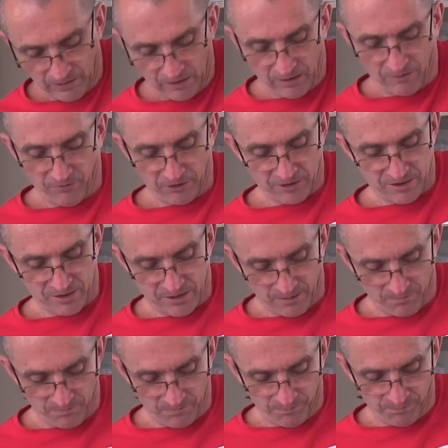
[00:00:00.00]
than if it's
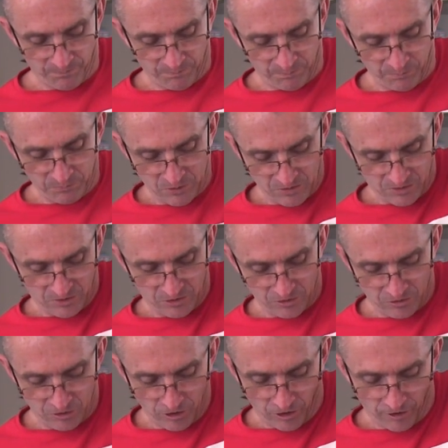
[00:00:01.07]
some
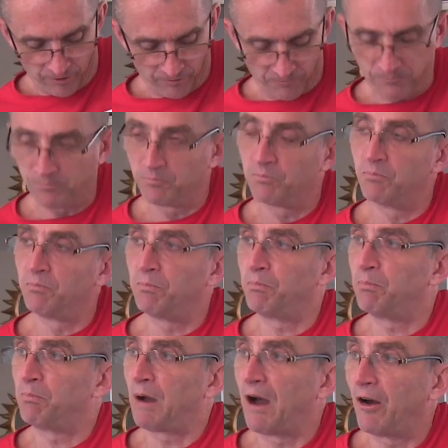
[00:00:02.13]
jar of
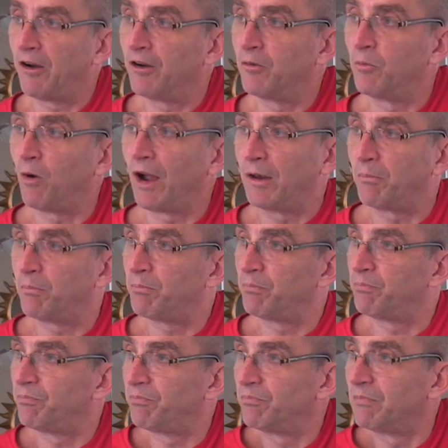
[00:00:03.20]
powdered white
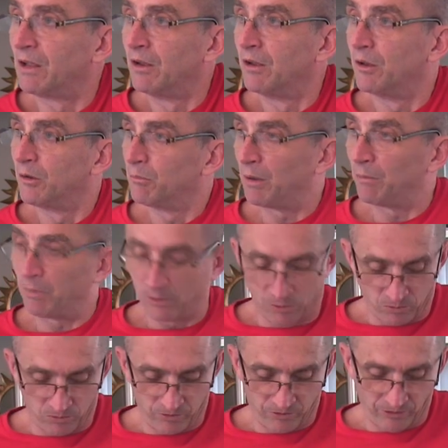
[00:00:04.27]

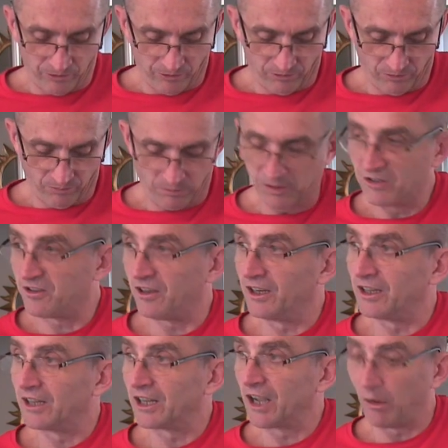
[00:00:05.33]
peppercorns that's been
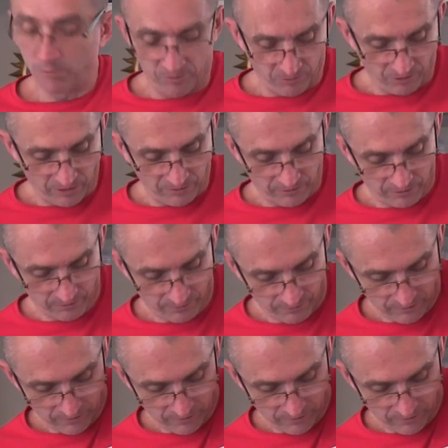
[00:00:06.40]
sitting in the cupboard forever.